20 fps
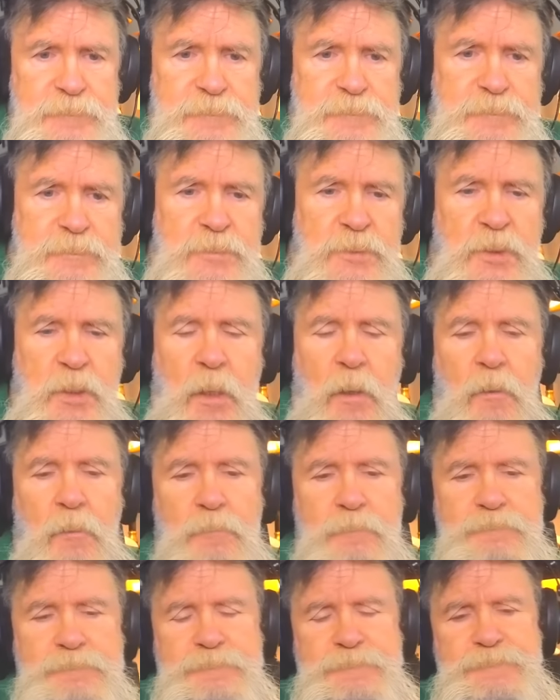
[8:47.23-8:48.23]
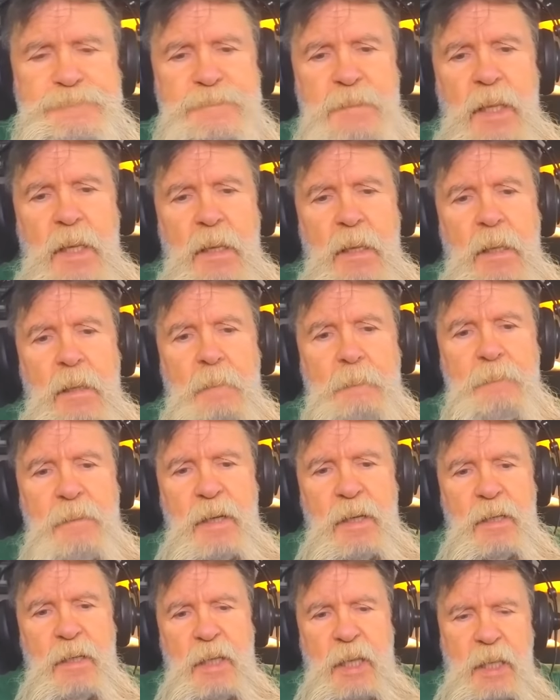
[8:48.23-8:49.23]
So
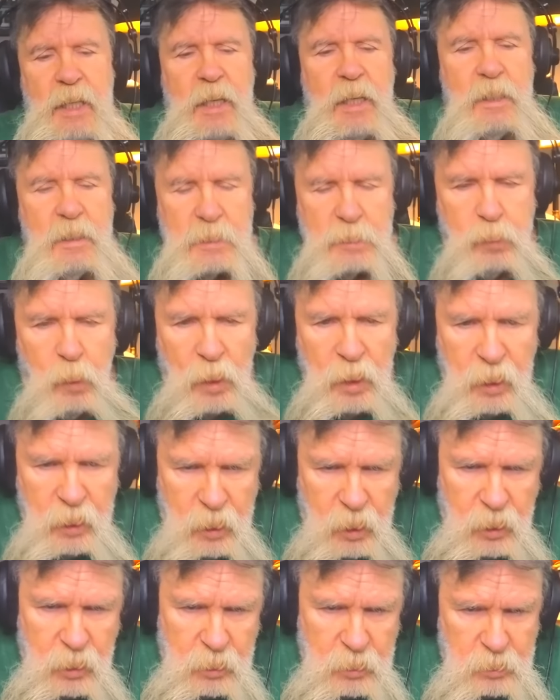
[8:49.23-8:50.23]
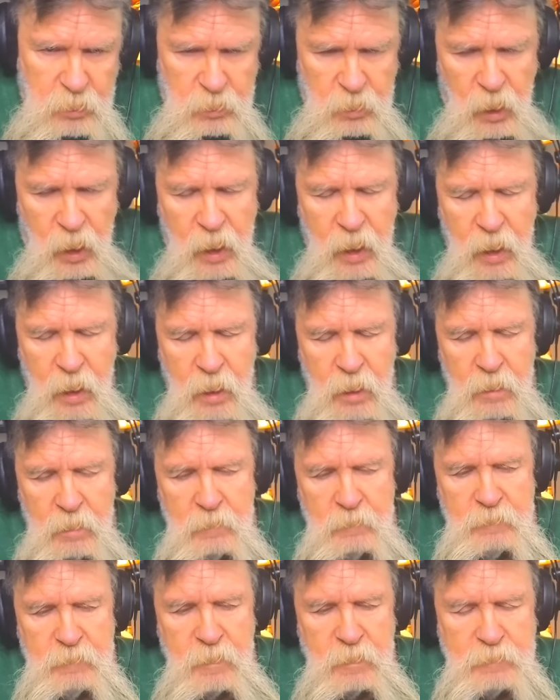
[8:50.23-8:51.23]
but it is what it is.
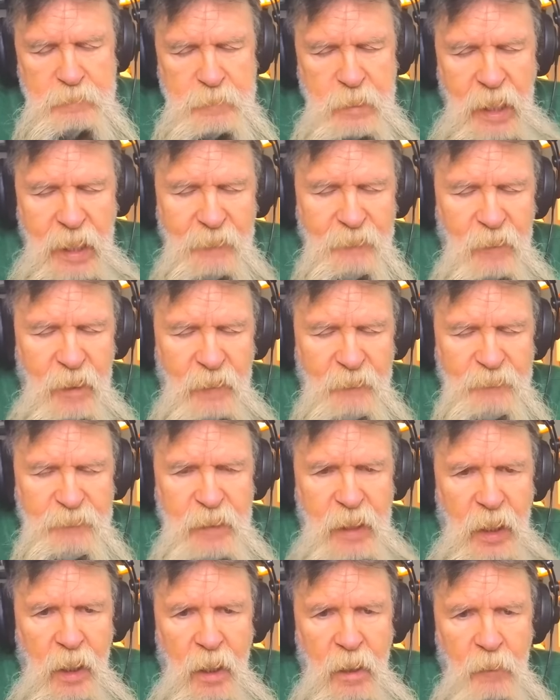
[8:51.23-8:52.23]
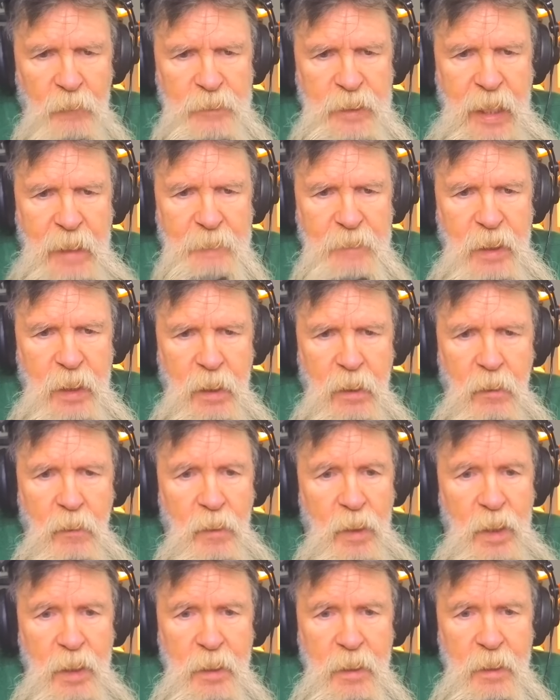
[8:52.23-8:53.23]
And I've left that a long time ago.
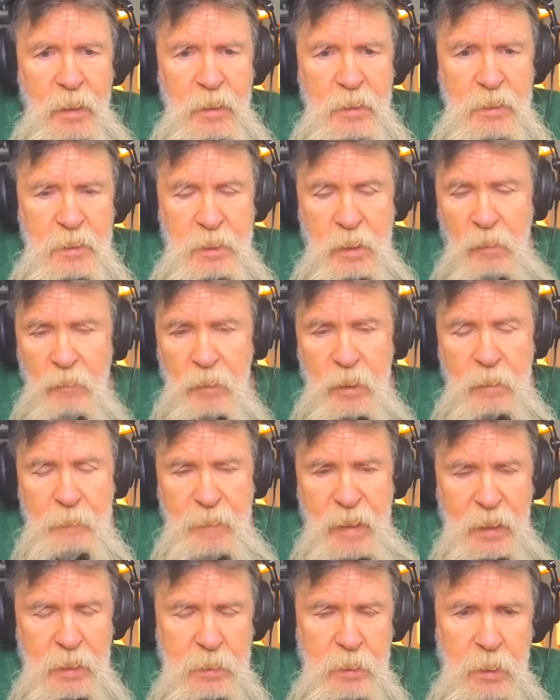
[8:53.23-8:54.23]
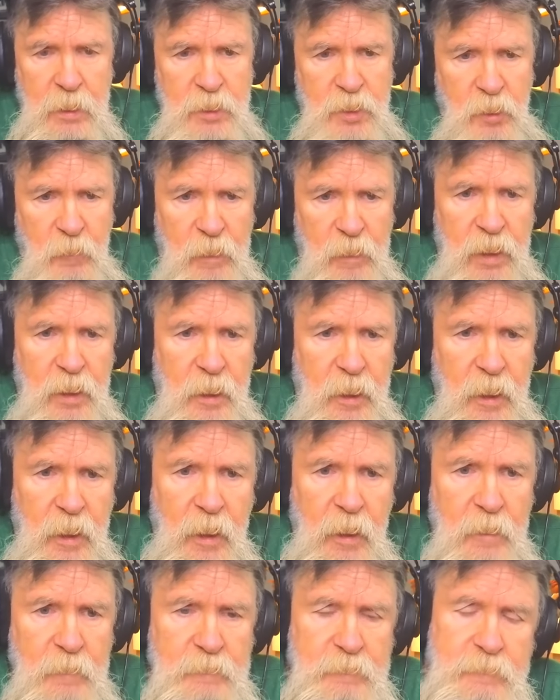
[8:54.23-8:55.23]
Still doesn't make sense to me
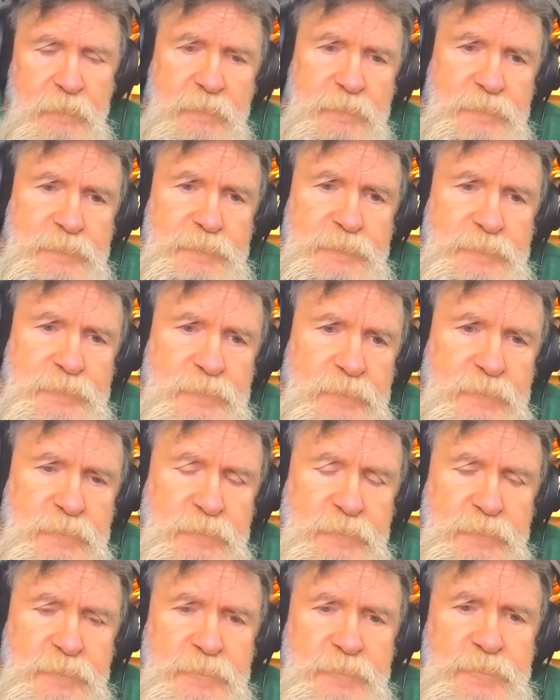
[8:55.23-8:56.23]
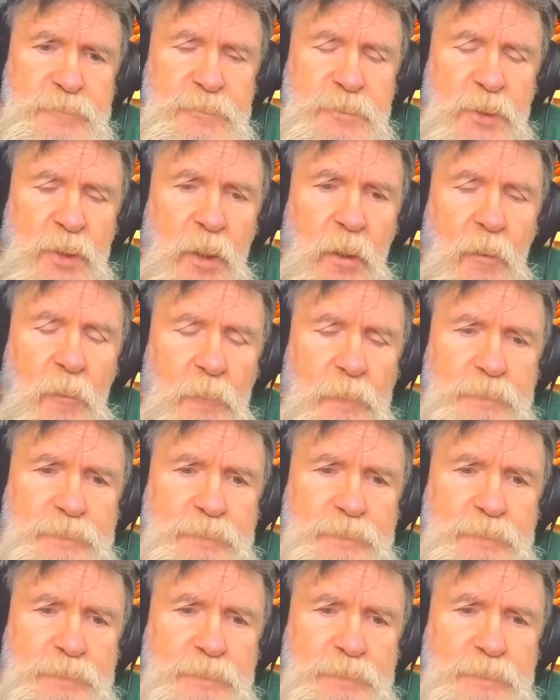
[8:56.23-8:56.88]
today. So.